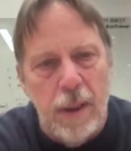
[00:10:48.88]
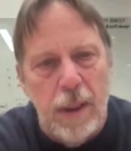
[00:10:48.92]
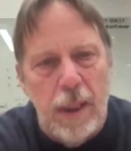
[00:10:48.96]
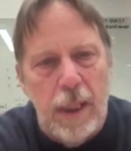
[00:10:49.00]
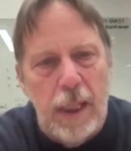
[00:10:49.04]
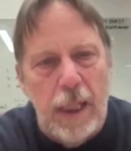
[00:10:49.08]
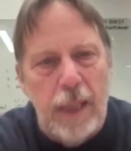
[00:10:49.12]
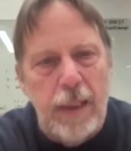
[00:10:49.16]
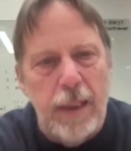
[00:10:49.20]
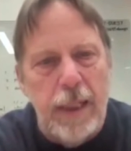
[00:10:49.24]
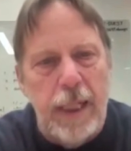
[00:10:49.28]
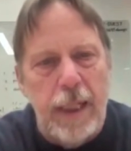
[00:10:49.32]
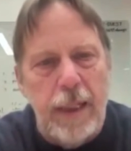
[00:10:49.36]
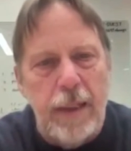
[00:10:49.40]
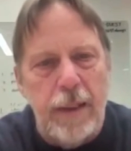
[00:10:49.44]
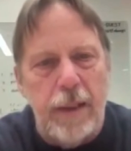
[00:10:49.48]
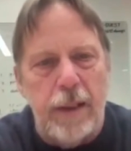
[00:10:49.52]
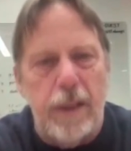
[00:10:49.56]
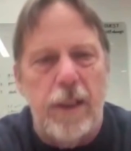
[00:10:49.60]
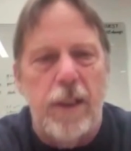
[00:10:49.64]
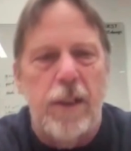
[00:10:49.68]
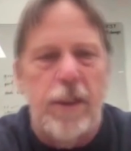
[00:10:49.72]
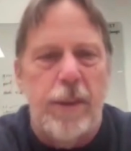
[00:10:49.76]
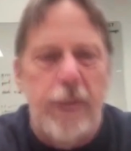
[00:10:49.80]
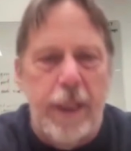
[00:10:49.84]
And then
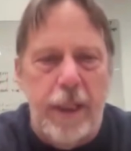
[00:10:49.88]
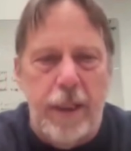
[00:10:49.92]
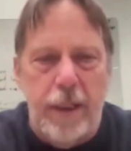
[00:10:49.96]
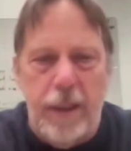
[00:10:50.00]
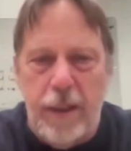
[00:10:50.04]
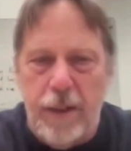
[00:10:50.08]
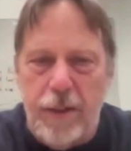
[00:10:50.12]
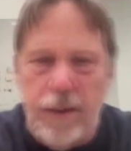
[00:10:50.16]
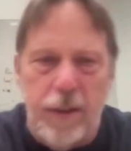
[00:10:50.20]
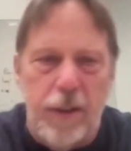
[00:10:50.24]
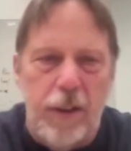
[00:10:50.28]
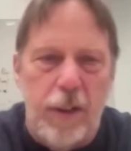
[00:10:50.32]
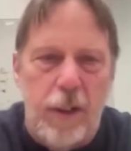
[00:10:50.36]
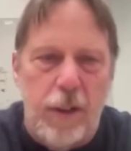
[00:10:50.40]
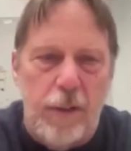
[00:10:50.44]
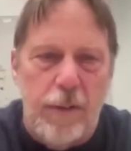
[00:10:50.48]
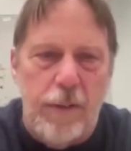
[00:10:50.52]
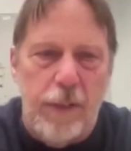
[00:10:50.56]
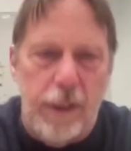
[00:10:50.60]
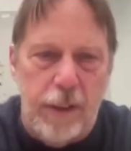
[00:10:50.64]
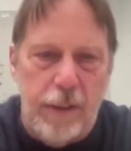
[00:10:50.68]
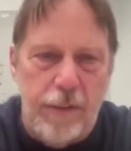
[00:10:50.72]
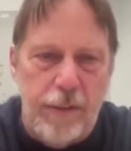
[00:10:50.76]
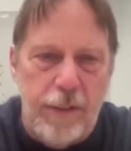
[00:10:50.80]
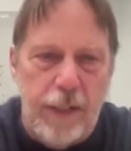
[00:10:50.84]
their career doesn't go
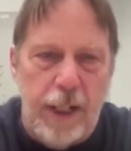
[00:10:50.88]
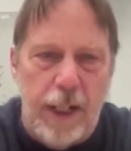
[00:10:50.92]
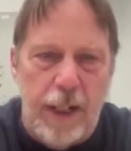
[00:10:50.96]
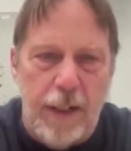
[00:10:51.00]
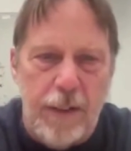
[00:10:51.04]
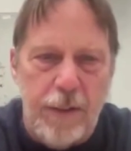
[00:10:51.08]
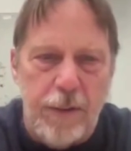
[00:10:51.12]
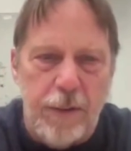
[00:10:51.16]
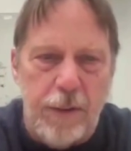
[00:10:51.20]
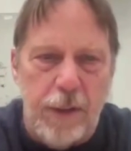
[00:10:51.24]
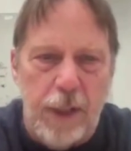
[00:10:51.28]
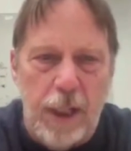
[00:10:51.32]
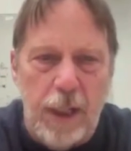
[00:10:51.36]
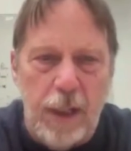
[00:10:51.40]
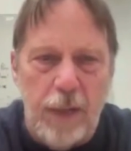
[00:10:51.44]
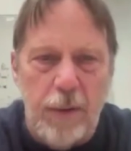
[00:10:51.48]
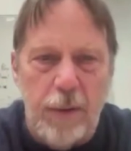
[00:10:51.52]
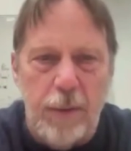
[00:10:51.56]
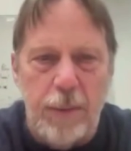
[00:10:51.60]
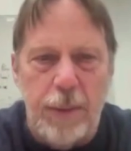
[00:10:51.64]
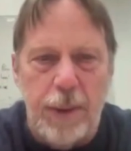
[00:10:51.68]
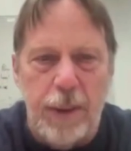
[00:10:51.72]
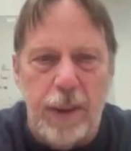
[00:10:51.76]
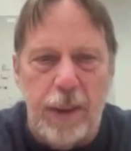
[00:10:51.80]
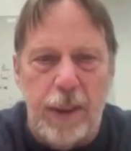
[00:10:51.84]
very fast. Where I
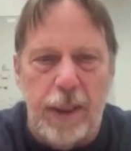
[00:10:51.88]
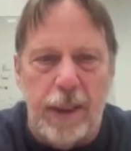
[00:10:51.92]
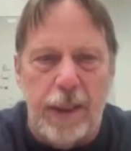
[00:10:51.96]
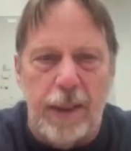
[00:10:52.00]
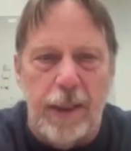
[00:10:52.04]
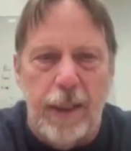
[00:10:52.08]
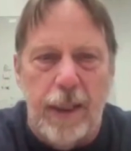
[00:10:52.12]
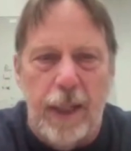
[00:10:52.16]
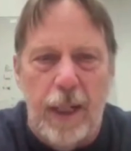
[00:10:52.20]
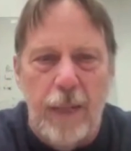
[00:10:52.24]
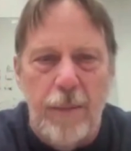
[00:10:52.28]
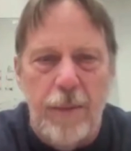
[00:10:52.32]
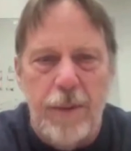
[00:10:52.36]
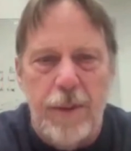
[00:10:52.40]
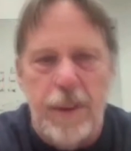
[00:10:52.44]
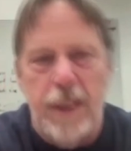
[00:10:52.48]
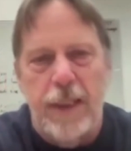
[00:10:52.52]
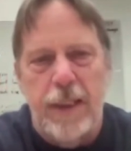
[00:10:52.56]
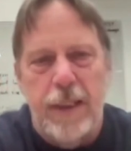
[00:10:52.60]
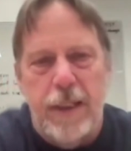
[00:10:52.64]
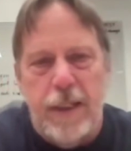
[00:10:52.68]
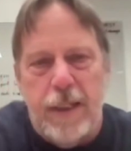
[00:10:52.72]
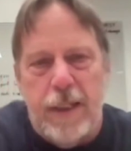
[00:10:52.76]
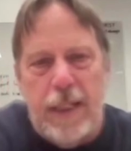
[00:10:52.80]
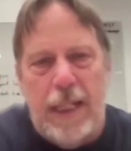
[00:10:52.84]
would be like, I was in
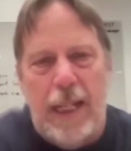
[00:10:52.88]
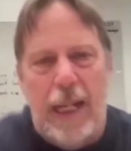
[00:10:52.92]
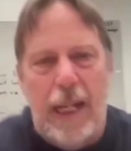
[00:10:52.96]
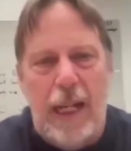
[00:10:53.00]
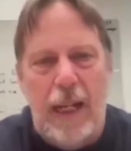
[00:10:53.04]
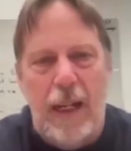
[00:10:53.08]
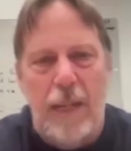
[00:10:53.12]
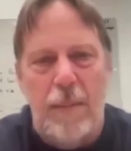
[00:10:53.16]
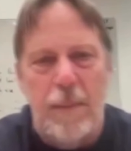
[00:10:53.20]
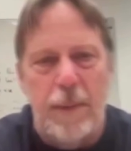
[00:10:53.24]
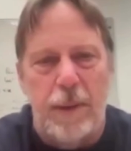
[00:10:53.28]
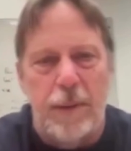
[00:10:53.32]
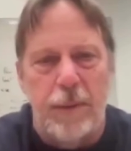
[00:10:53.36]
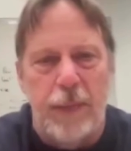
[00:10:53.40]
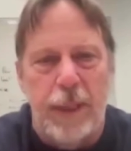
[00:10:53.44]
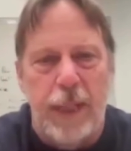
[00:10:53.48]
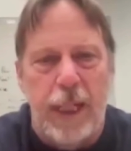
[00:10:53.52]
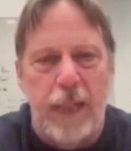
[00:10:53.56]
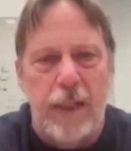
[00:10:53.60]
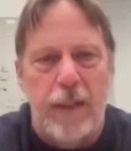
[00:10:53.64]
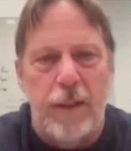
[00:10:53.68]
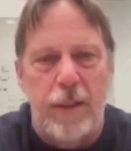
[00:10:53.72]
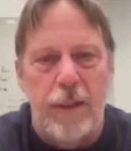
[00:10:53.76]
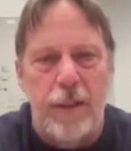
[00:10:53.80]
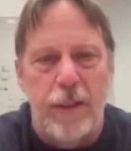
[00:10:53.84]
this lab and we
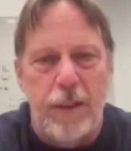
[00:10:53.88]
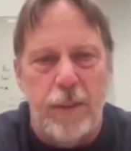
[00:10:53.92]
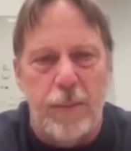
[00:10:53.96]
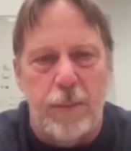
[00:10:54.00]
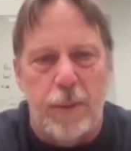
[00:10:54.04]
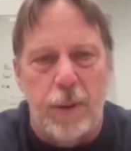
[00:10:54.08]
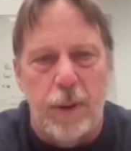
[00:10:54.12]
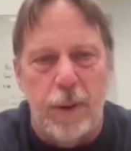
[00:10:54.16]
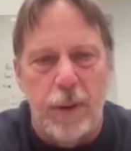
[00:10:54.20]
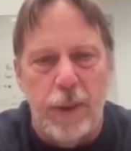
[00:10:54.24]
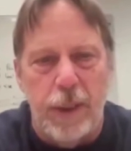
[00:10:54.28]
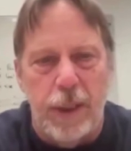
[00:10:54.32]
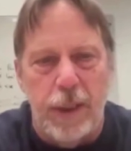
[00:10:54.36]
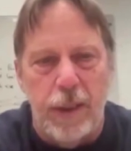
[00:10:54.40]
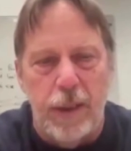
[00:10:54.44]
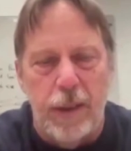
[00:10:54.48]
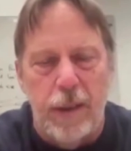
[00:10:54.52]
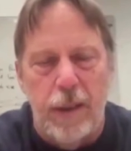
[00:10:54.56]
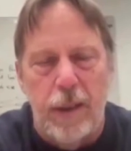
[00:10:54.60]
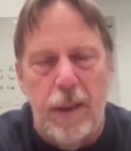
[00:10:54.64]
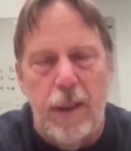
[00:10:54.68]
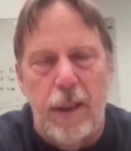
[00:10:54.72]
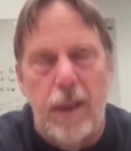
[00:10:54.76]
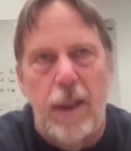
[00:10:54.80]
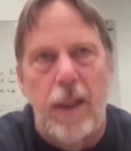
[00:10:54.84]
had all these broken.
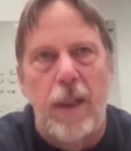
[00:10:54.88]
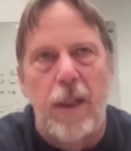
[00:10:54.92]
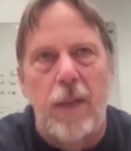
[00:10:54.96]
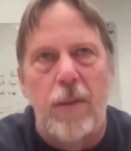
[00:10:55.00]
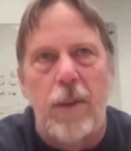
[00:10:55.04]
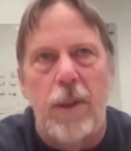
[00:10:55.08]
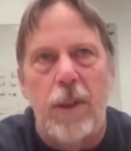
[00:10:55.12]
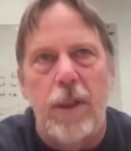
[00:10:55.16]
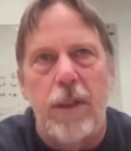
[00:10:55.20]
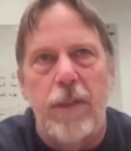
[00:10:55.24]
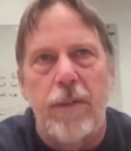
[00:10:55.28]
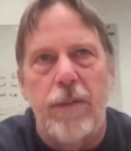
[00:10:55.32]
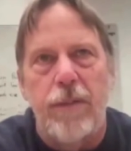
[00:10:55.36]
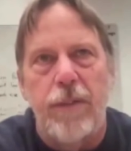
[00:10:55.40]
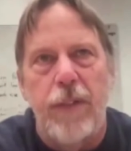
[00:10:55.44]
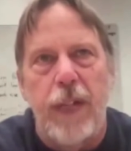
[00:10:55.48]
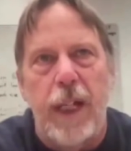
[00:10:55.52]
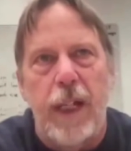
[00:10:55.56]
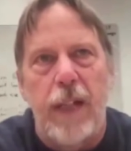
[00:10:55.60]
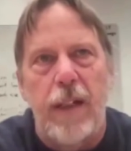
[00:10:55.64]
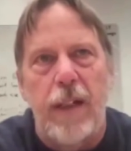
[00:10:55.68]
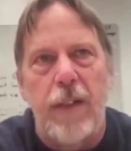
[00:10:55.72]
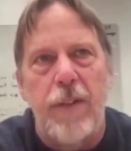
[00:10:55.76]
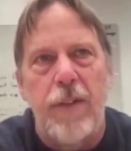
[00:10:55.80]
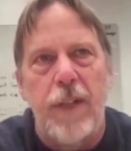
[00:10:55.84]
One of
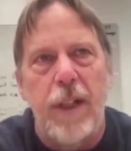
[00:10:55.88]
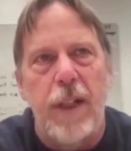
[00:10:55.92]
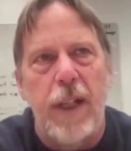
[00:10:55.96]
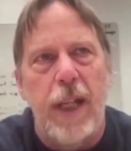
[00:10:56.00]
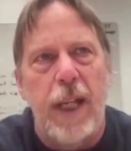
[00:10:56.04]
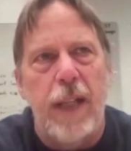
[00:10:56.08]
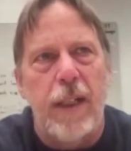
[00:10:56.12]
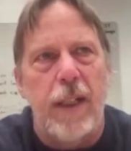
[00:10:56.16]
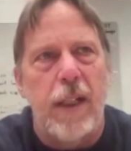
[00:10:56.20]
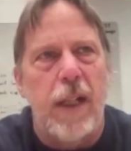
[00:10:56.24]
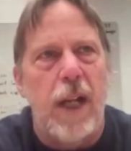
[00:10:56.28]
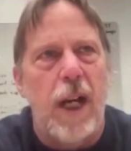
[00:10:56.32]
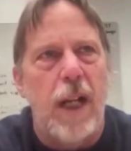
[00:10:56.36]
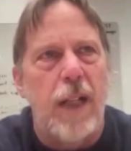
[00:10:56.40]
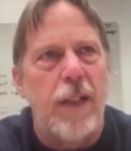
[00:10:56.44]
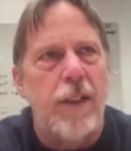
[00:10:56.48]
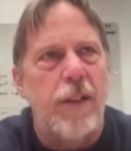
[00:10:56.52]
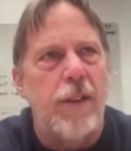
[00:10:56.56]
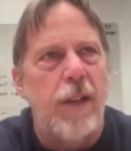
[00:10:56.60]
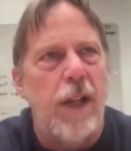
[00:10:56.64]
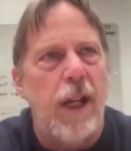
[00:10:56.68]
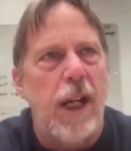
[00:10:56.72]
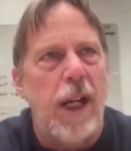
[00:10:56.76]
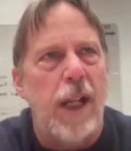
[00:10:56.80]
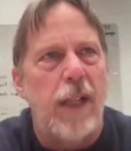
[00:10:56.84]
Harris had a
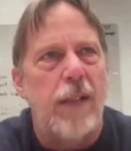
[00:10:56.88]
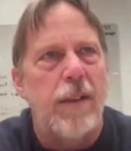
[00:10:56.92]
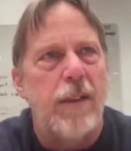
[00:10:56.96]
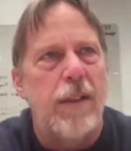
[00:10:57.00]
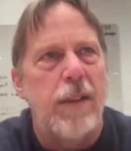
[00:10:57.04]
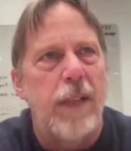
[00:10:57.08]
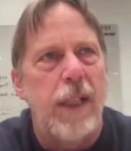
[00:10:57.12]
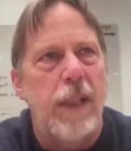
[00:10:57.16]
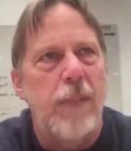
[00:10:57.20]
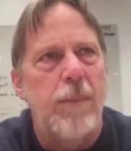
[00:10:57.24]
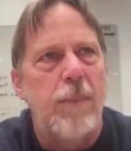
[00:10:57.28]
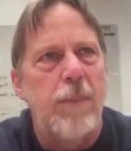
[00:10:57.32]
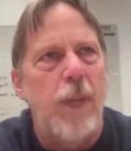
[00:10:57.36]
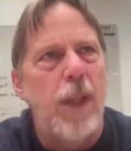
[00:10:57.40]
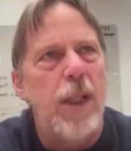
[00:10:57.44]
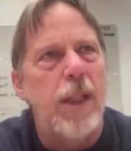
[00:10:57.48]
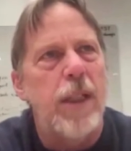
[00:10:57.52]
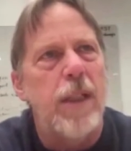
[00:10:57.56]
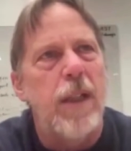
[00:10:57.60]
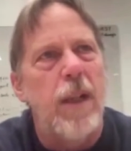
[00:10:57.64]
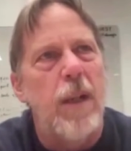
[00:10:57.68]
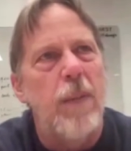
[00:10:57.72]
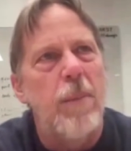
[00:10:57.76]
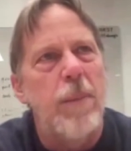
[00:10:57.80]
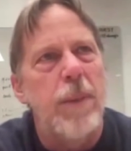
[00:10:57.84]
contract. They bought a
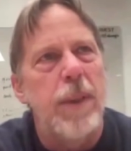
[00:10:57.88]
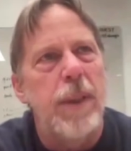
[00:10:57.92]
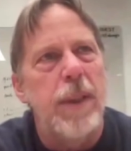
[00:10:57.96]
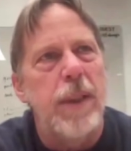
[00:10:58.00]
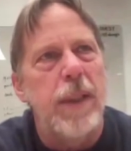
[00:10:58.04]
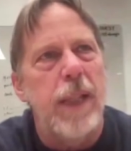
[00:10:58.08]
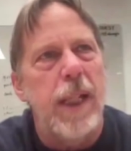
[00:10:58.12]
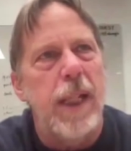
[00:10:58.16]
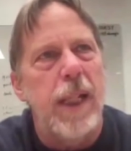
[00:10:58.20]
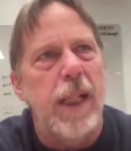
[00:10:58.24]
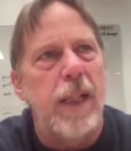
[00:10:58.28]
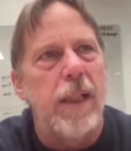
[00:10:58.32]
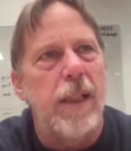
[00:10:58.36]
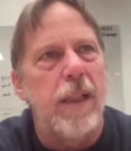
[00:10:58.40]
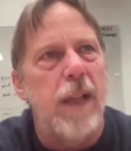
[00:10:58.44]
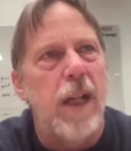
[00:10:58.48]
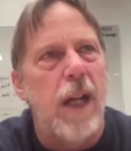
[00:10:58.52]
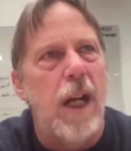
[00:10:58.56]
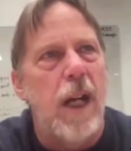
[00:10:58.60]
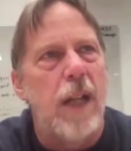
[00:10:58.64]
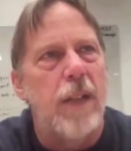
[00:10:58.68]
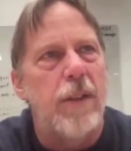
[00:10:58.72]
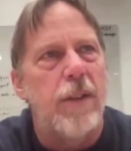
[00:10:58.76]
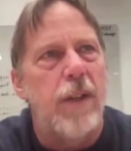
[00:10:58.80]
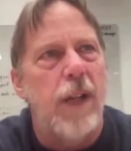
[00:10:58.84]
company that had a
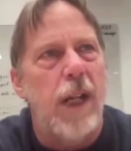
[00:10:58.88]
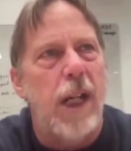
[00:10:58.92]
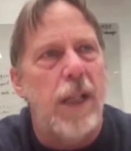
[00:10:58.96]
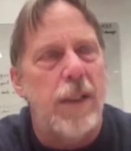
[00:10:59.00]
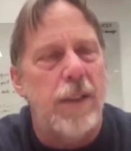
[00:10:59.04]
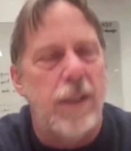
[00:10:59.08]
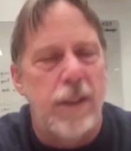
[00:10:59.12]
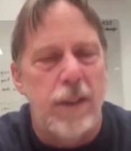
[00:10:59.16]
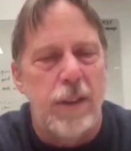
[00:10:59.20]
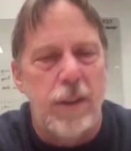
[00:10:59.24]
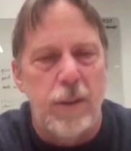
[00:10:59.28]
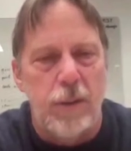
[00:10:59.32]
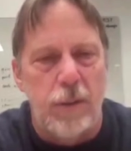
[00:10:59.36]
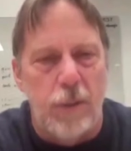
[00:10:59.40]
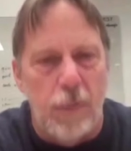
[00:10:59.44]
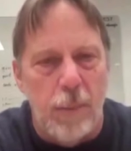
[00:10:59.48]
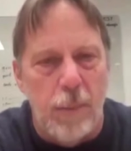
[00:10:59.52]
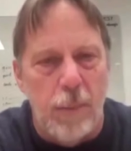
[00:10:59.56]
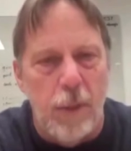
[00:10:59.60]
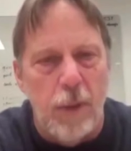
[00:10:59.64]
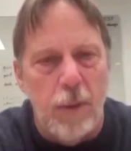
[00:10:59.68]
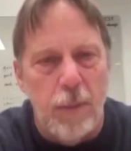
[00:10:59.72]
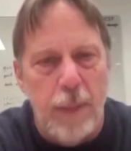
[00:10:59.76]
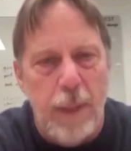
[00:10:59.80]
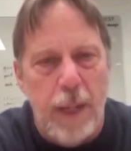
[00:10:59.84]
contract to do
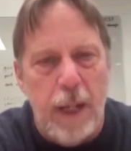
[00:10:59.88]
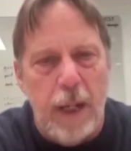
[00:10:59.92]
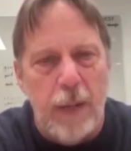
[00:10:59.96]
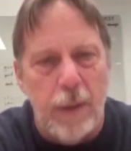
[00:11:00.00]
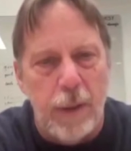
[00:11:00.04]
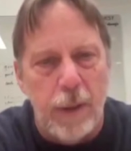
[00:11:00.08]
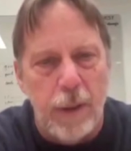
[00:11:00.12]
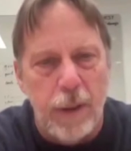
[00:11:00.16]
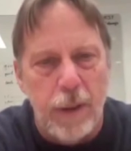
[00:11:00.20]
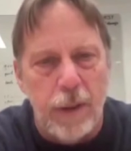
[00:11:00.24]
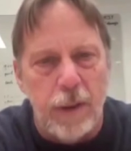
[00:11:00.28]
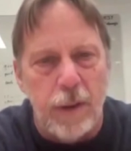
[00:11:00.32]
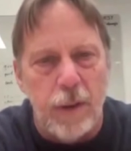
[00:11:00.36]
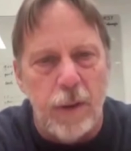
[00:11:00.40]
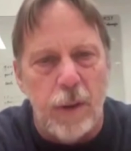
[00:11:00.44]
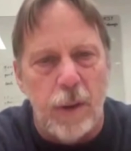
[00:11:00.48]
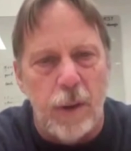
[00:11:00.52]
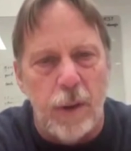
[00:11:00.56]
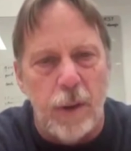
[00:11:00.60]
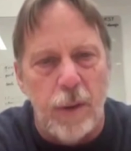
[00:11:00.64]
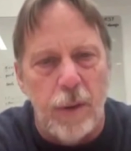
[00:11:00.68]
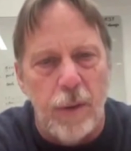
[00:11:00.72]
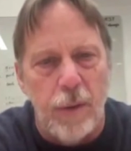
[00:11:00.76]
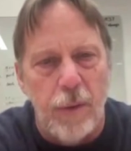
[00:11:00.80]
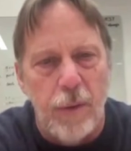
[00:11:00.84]
remote power
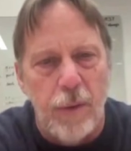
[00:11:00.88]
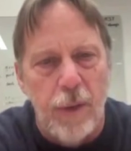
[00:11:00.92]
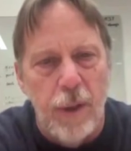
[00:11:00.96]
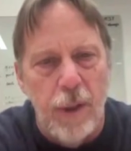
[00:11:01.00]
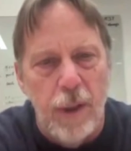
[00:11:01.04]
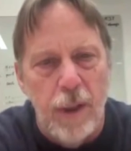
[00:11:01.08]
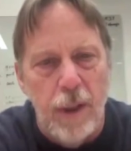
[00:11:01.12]
controllers.